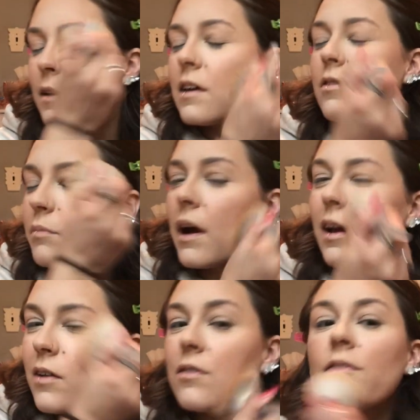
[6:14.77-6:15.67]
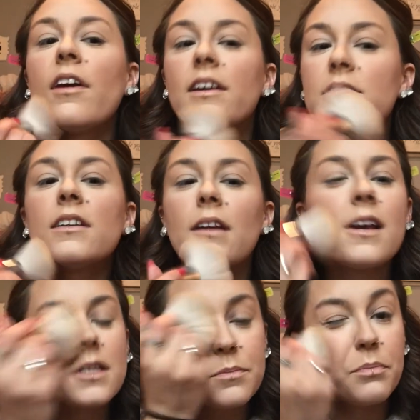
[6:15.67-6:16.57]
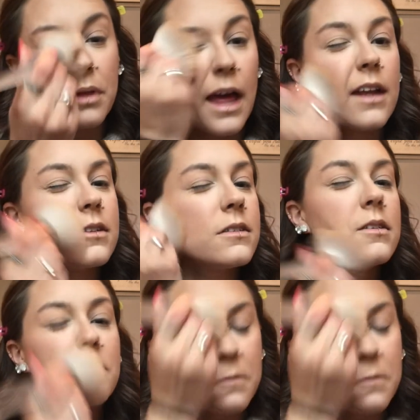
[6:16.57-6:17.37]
give my face a nice blend.